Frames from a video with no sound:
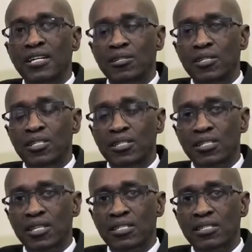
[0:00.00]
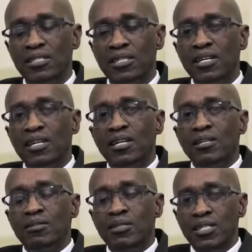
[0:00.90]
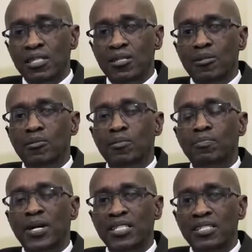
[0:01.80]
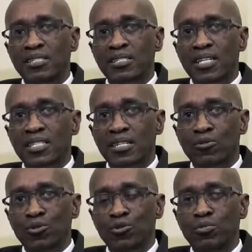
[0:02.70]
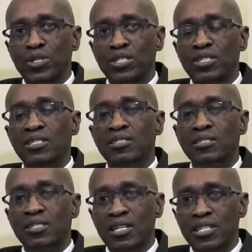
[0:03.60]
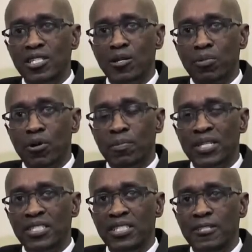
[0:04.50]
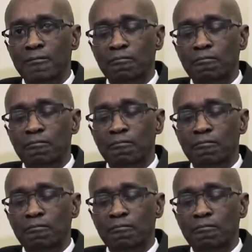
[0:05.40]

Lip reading: In this sense, the parties that would be selling the property